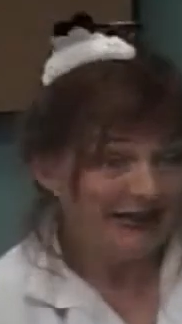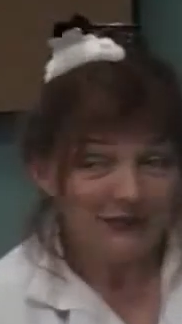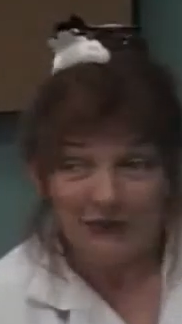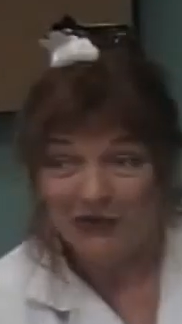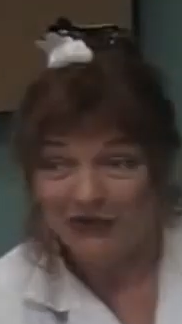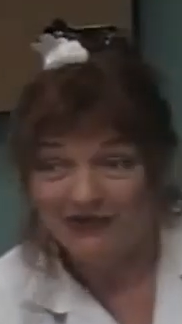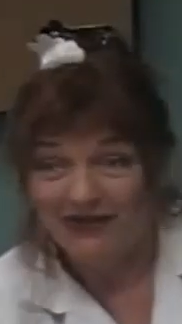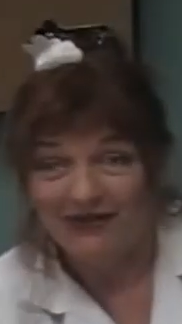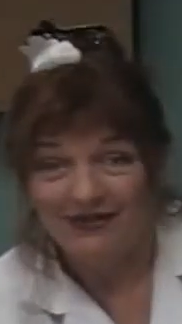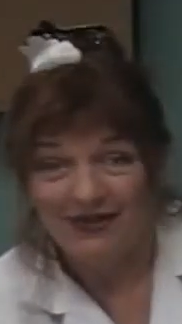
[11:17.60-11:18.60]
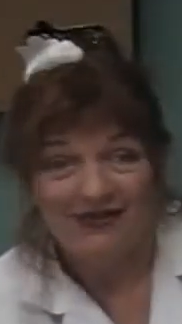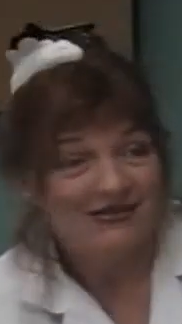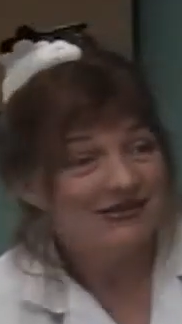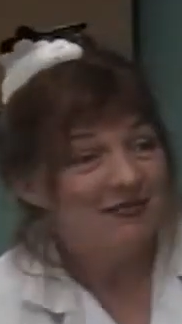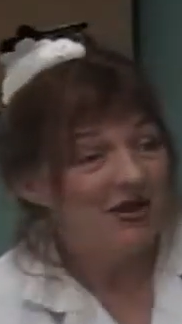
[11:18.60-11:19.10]
It worked. I didn't
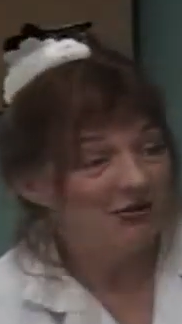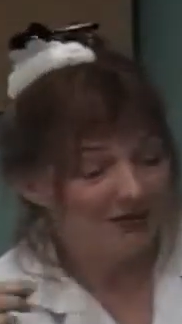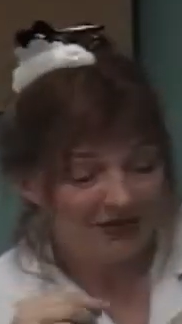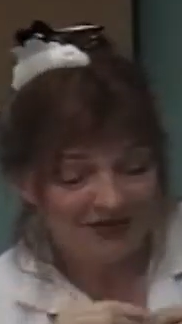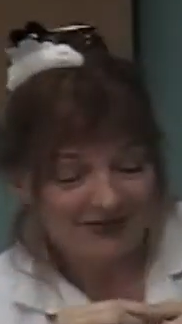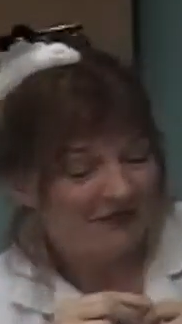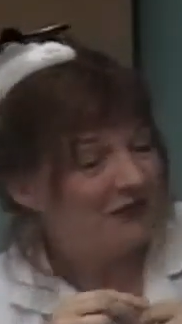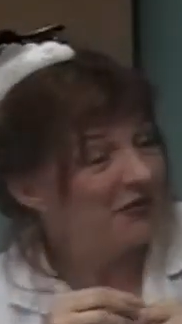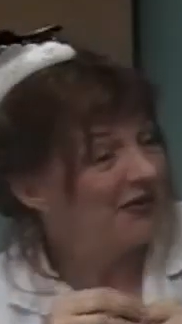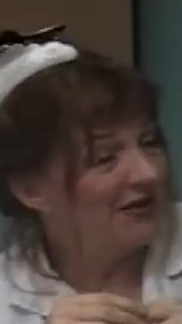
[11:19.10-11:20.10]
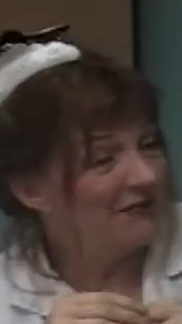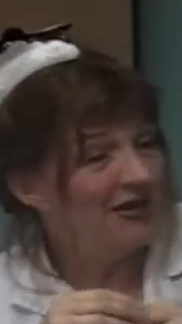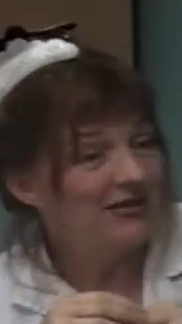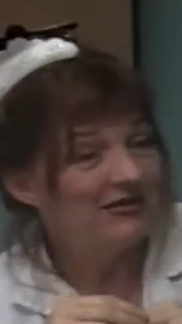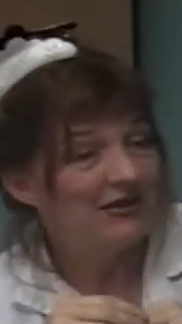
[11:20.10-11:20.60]
like the smell, but it's really
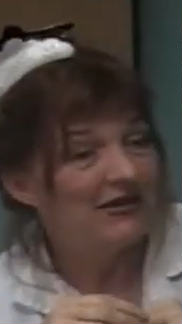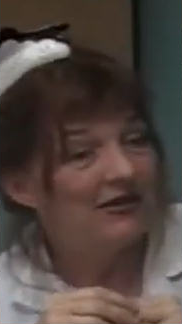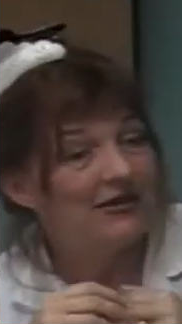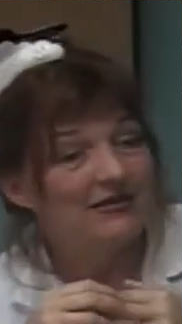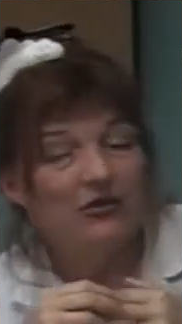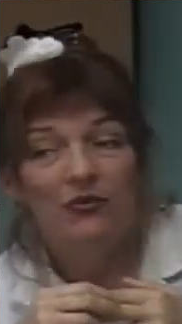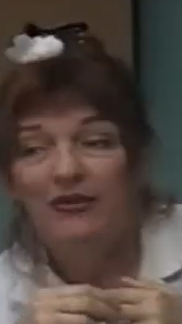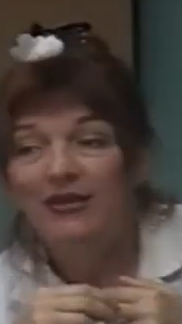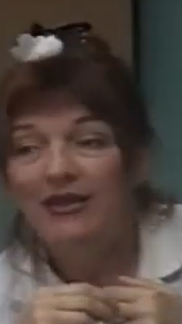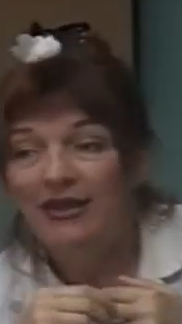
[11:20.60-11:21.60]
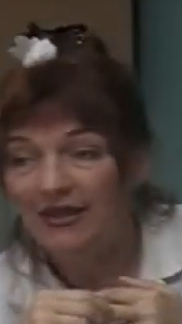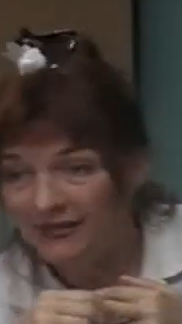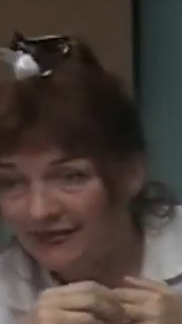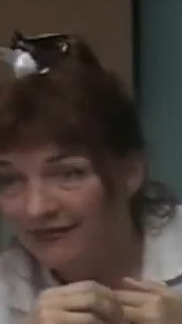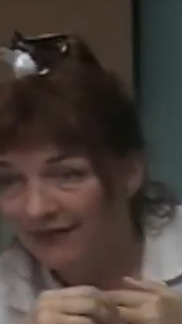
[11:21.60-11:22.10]
amazing. So
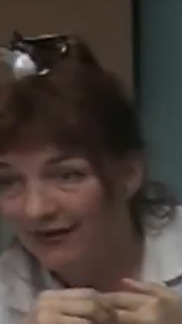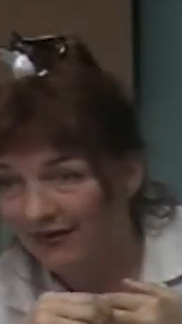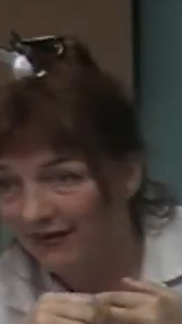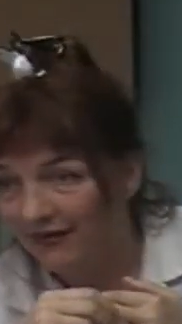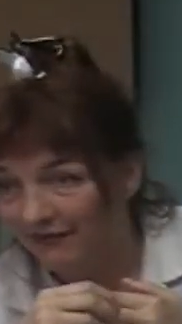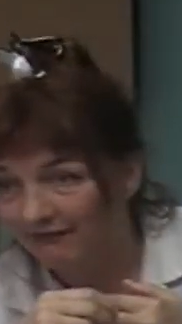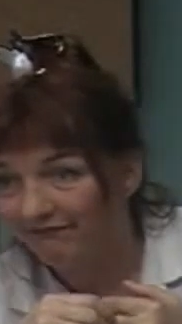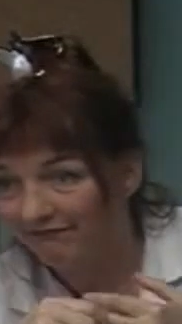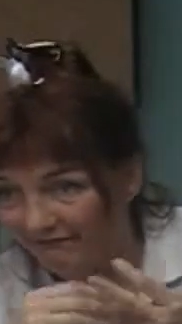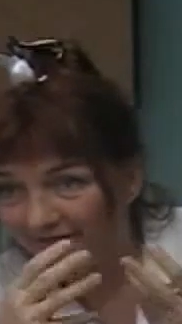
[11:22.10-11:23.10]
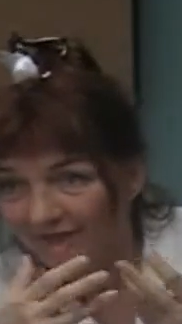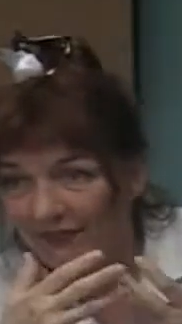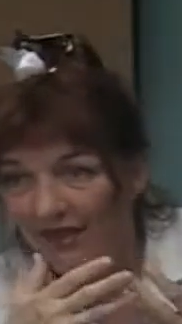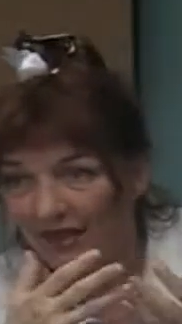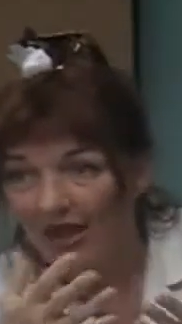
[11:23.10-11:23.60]
heat
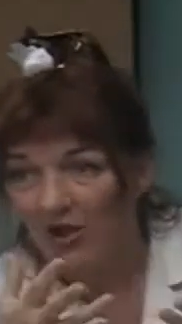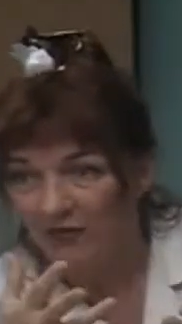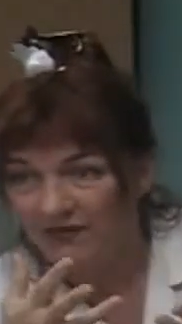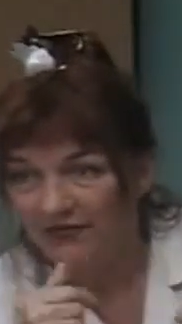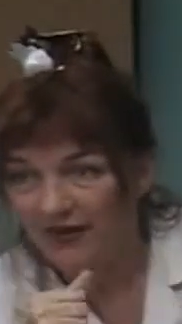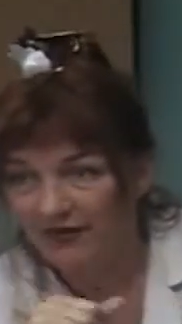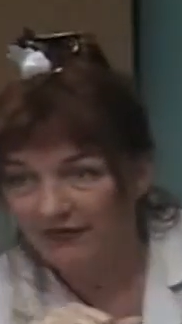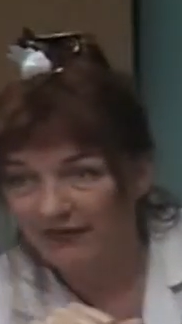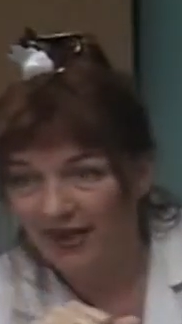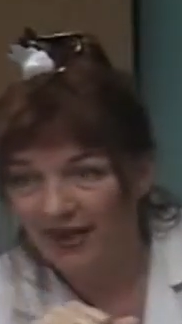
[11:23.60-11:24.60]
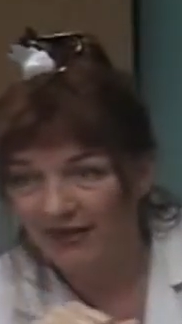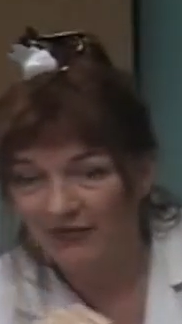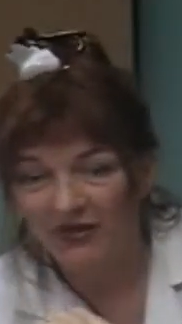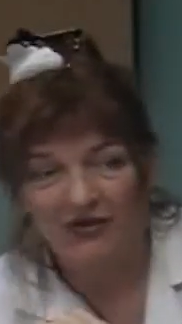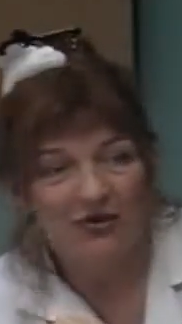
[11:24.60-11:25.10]
helps, right?
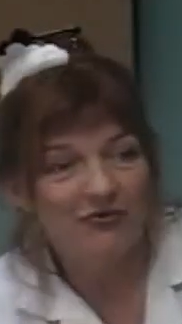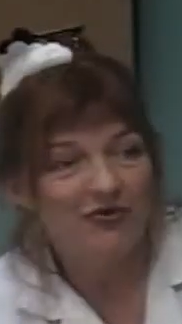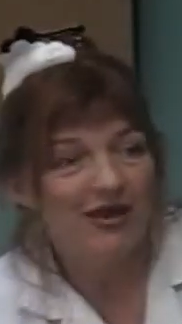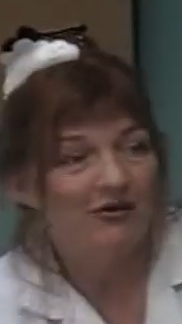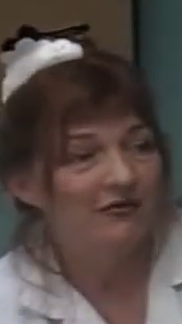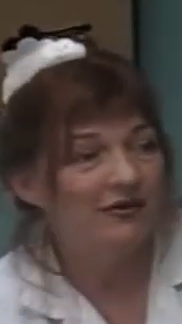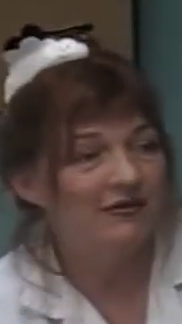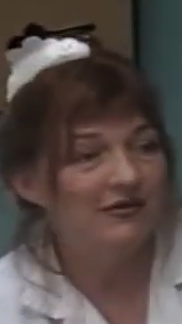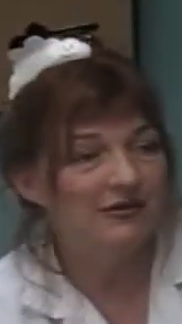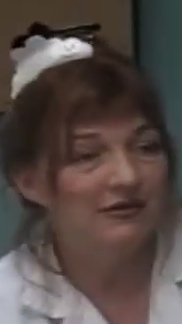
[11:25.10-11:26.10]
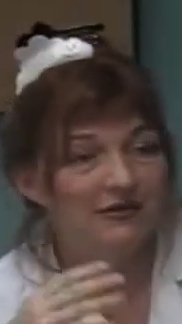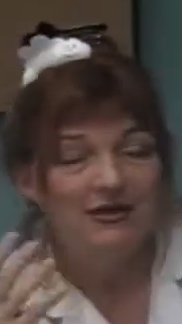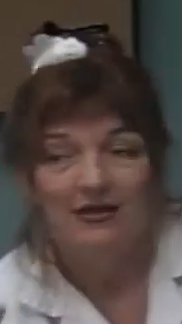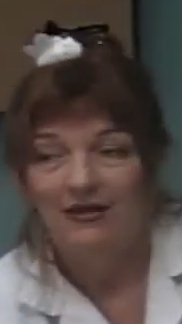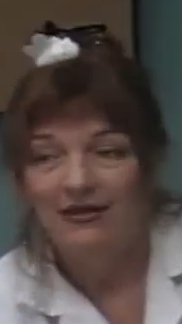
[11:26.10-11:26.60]
And we know now that
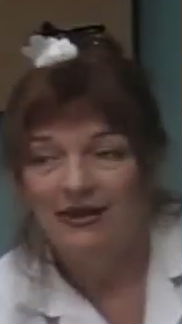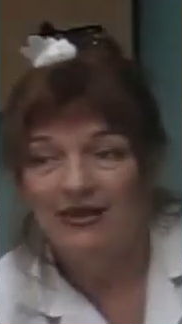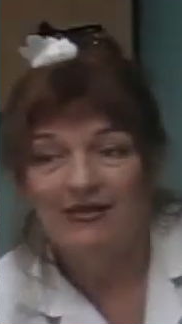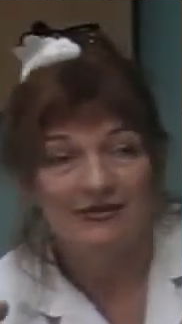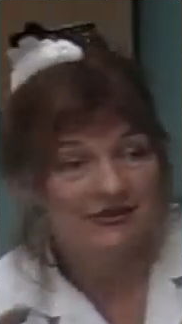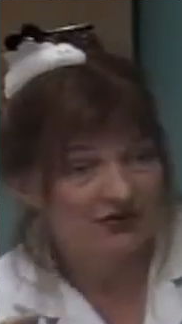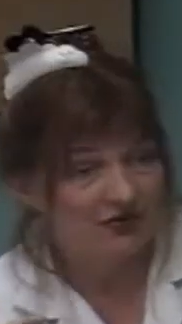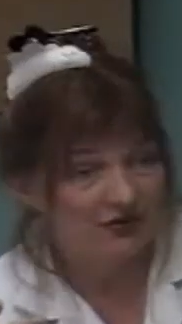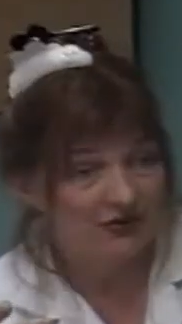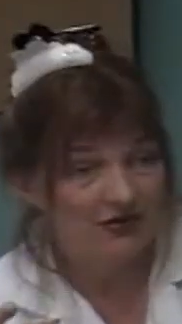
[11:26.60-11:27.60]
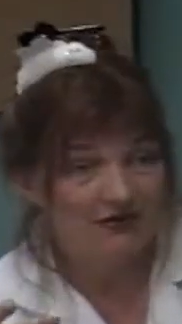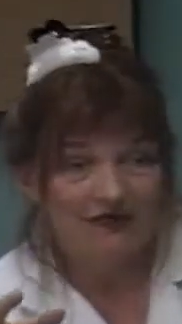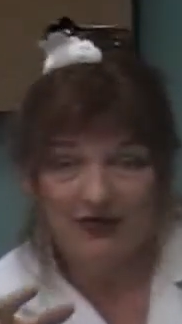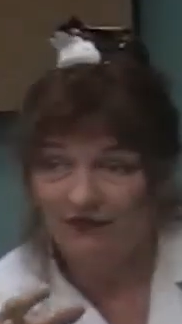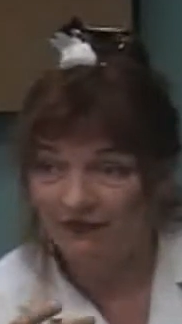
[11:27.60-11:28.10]
heat isn't strong
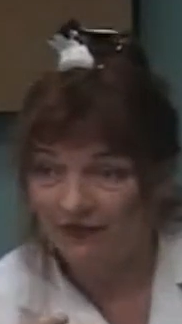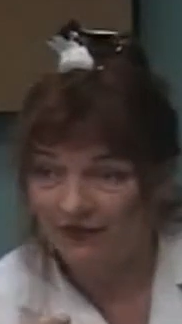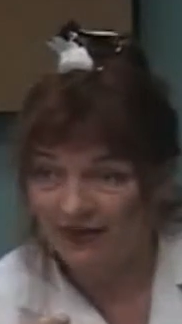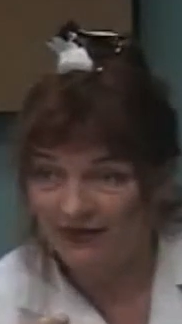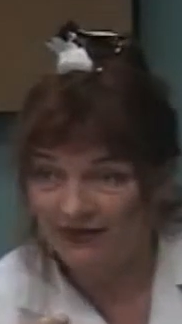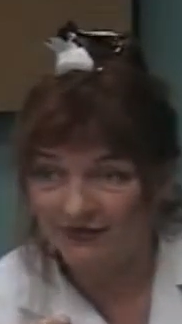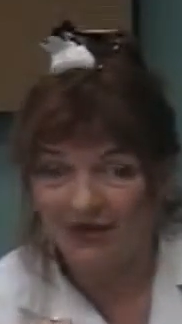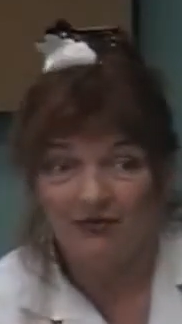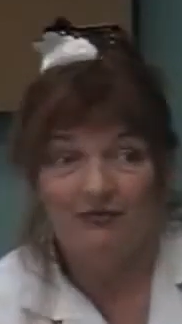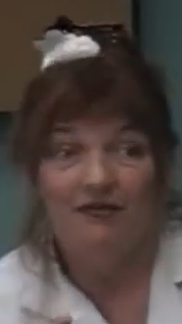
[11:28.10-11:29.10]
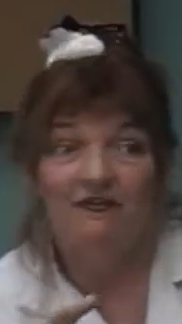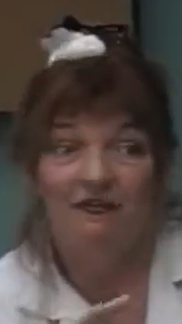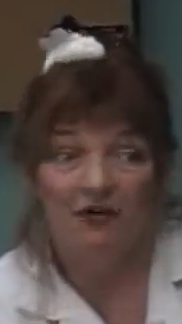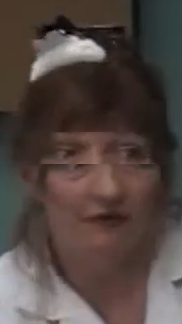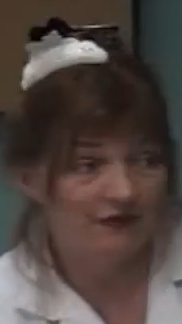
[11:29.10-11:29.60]
enough. Infrared is better, but
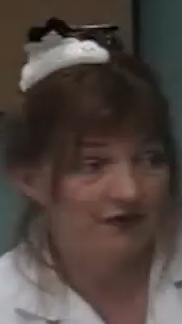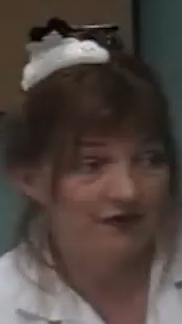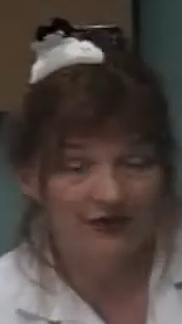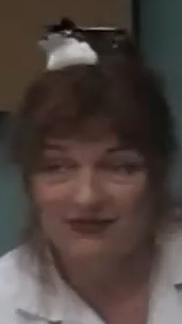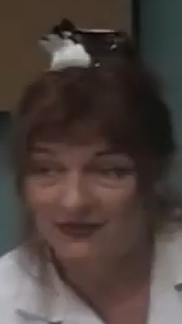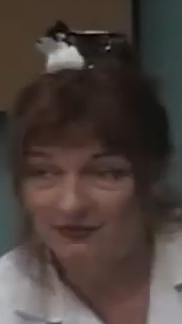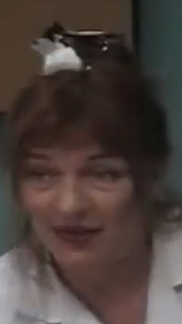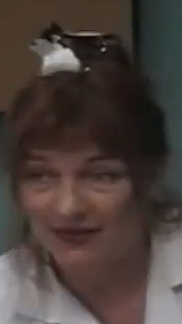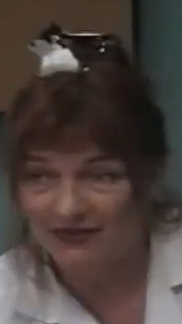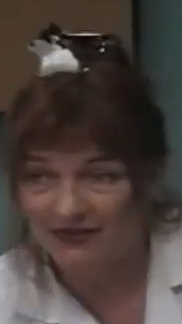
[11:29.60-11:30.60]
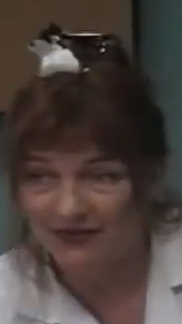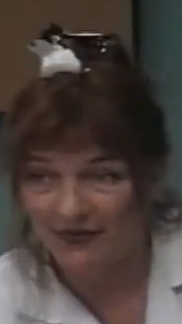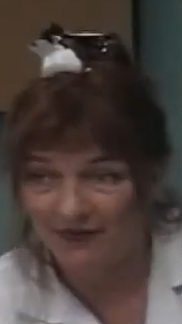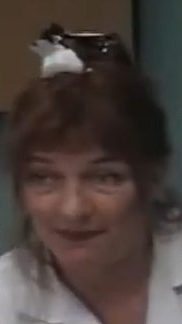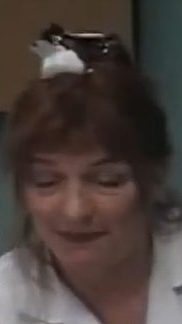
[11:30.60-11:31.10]
far infrared is the best,
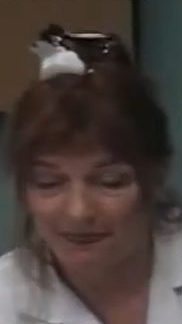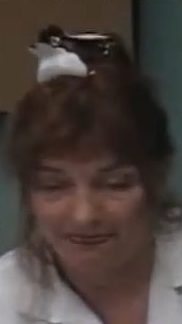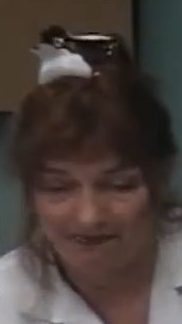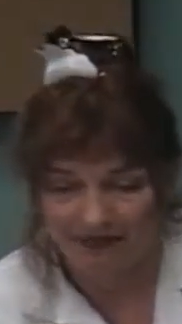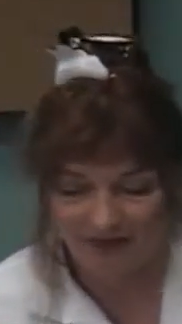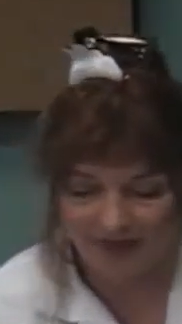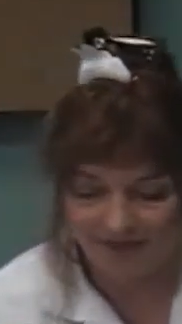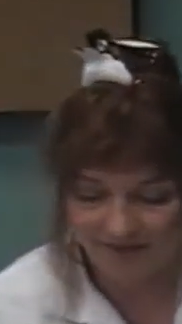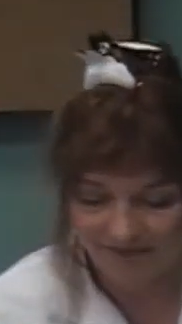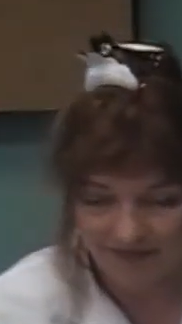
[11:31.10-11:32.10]
right? Okay.